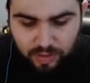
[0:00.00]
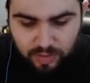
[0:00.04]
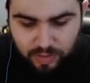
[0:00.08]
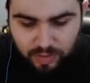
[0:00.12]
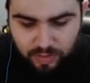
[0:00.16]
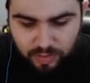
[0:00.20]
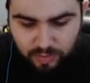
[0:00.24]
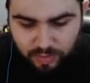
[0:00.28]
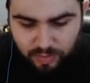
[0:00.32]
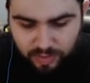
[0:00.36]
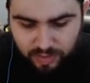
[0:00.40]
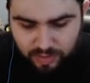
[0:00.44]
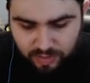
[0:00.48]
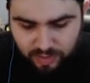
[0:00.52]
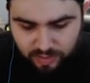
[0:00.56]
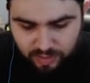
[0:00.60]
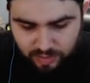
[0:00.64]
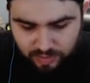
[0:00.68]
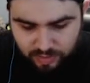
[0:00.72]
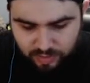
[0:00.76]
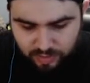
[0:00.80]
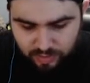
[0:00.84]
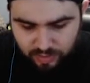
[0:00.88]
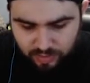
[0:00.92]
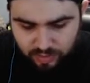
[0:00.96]
What is
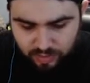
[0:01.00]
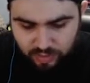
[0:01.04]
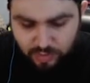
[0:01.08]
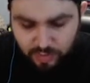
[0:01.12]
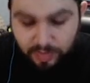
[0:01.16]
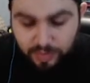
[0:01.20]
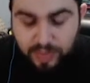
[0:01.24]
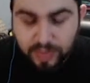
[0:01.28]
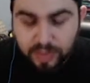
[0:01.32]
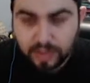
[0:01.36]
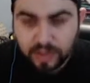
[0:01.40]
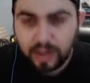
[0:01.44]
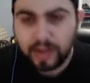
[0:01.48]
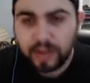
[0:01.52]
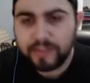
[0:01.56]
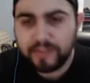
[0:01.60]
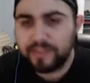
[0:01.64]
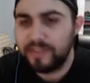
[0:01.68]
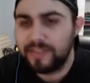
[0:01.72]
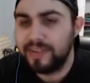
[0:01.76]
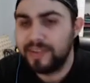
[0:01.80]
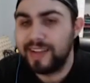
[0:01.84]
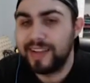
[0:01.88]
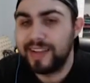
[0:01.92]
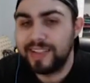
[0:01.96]
this? Cubic?
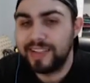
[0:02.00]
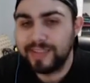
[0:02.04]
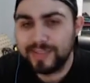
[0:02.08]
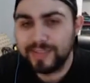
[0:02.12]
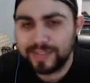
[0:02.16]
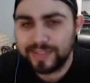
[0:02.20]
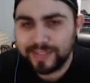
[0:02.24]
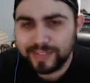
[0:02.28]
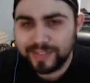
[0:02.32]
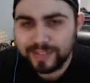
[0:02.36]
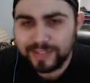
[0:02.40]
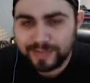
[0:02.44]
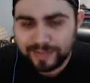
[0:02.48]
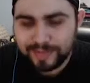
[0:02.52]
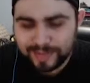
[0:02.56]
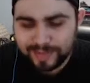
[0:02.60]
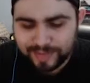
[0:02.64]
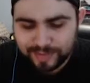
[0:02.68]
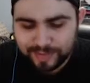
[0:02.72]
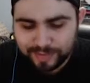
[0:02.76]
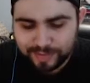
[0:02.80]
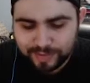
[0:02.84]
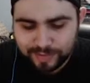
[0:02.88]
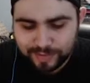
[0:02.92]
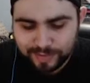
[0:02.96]
I forgot there was Cubic
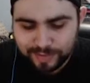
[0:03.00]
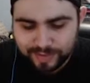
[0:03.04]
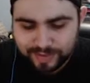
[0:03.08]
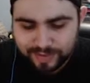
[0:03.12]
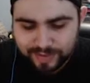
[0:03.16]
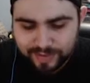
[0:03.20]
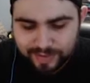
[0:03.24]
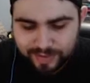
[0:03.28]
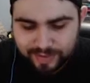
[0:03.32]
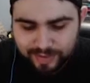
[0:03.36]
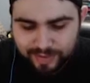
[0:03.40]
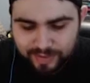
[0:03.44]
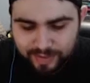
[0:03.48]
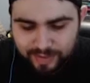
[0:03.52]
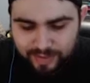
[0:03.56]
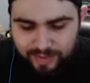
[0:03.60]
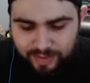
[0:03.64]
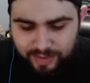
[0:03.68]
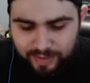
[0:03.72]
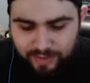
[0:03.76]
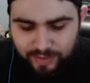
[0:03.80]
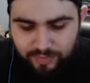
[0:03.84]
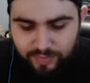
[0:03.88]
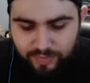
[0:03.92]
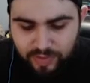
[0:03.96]
support.
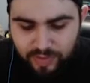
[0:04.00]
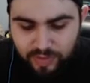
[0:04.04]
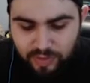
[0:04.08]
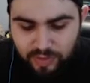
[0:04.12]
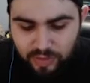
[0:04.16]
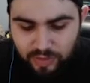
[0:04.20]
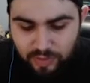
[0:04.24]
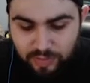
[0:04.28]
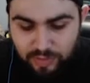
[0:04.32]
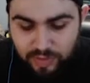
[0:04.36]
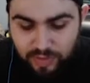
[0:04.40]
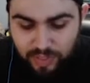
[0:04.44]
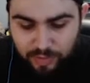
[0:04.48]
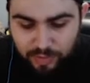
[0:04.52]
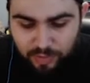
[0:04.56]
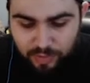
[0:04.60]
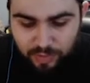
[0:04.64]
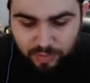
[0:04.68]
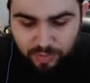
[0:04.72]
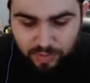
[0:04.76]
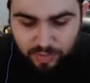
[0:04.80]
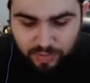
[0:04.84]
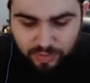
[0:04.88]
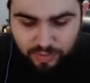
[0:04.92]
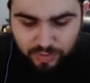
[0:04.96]
Yugioh, Cyber
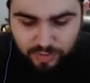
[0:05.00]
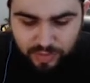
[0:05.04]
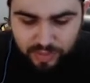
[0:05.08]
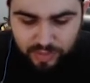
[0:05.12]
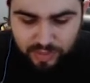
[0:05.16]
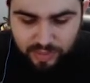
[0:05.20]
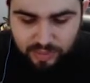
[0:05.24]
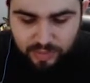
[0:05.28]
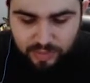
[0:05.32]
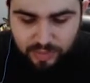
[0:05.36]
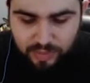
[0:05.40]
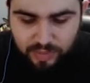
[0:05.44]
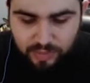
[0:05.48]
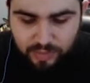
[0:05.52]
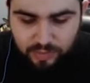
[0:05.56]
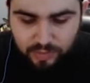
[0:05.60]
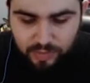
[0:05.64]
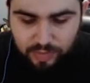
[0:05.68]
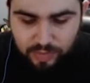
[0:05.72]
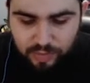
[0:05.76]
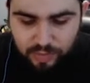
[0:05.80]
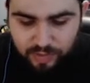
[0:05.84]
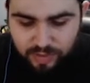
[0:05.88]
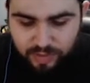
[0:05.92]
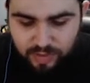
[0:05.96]
Emergency, that's a nice
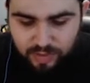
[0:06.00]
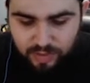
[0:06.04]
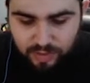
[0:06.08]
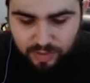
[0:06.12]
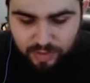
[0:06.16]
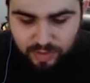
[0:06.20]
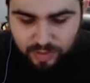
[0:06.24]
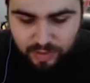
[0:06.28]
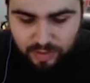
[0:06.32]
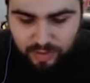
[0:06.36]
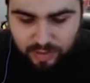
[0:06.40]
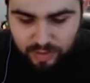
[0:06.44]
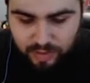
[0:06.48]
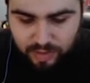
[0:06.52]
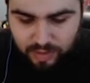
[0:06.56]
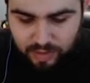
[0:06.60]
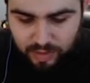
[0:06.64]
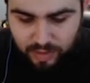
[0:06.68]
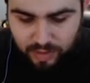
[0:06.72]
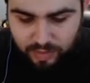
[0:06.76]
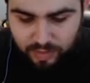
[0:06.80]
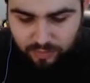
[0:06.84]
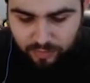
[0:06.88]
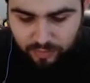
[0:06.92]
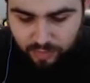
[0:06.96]
reprint.
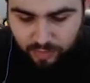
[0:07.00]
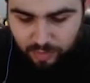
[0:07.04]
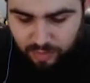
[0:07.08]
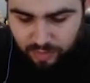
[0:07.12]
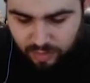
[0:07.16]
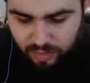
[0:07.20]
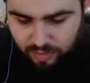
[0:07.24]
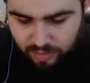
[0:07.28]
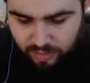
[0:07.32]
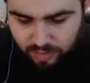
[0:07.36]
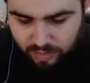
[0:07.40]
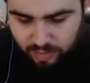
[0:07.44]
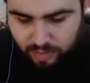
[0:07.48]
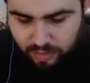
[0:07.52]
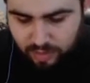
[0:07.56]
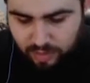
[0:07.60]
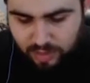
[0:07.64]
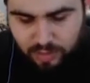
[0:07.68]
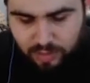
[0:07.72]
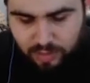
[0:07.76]
And Fuma, another nice